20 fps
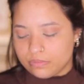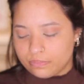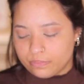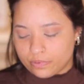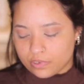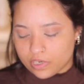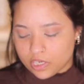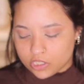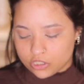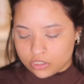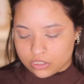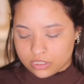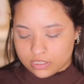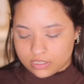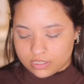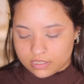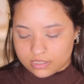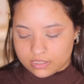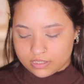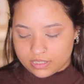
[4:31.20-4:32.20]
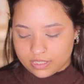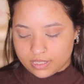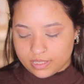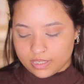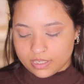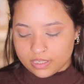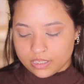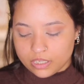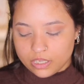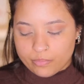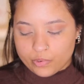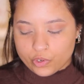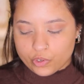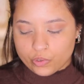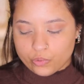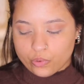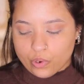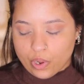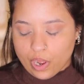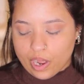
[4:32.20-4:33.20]
brush. This is the
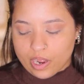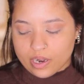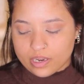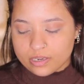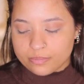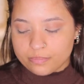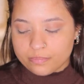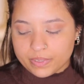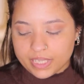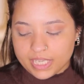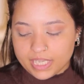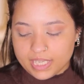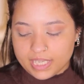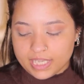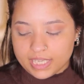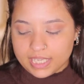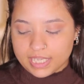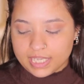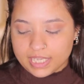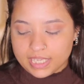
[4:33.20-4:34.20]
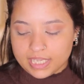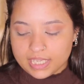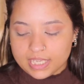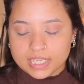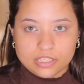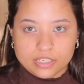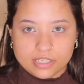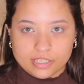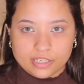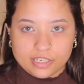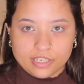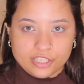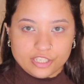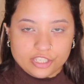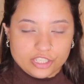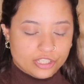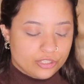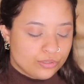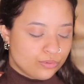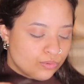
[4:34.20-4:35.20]
Pro Art
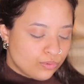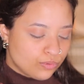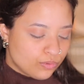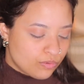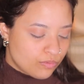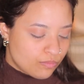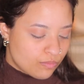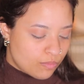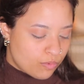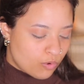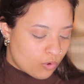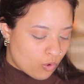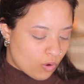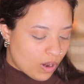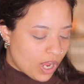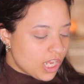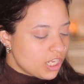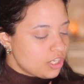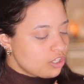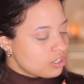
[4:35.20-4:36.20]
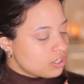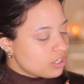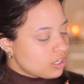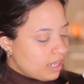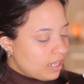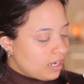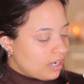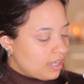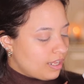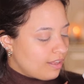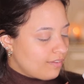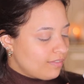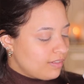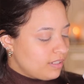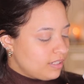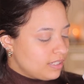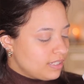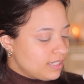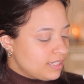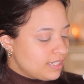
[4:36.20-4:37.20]
PE32 brush, and I
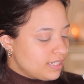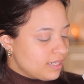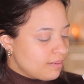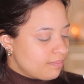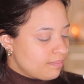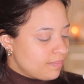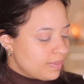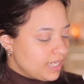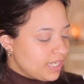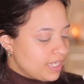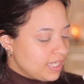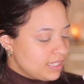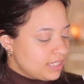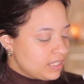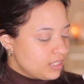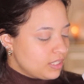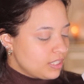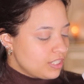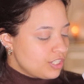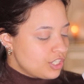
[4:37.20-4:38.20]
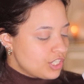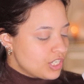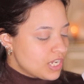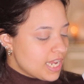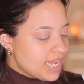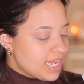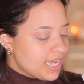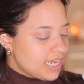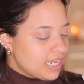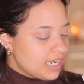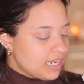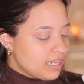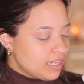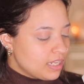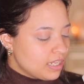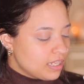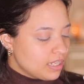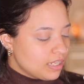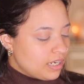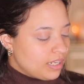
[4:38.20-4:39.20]
will dip into the shade
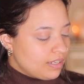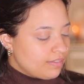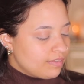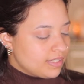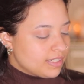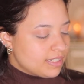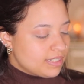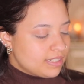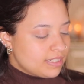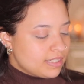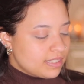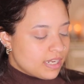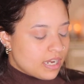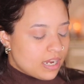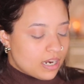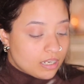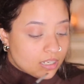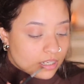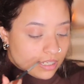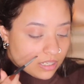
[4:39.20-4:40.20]
and I will start